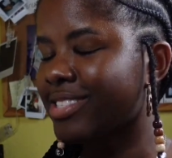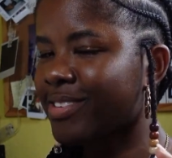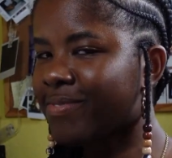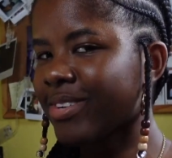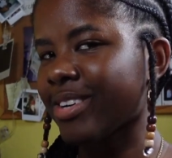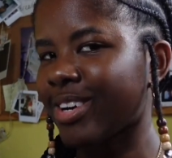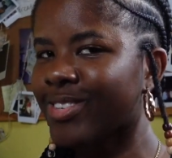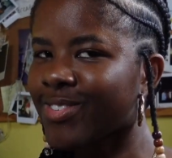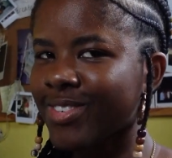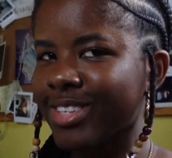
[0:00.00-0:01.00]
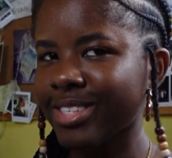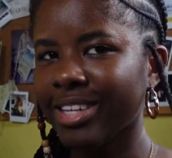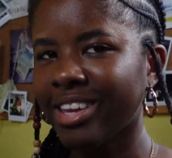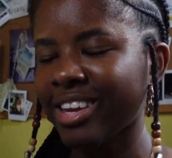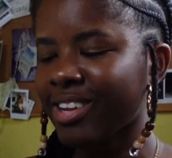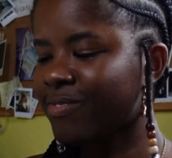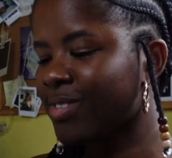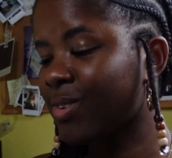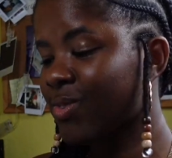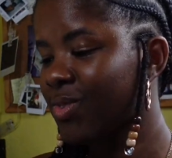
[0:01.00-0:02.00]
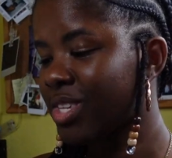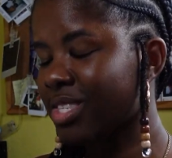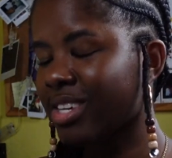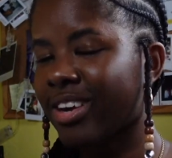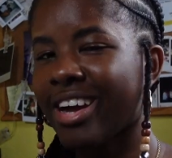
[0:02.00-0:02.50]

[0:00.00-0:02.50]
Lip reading: different countries that I'd love to go to this year,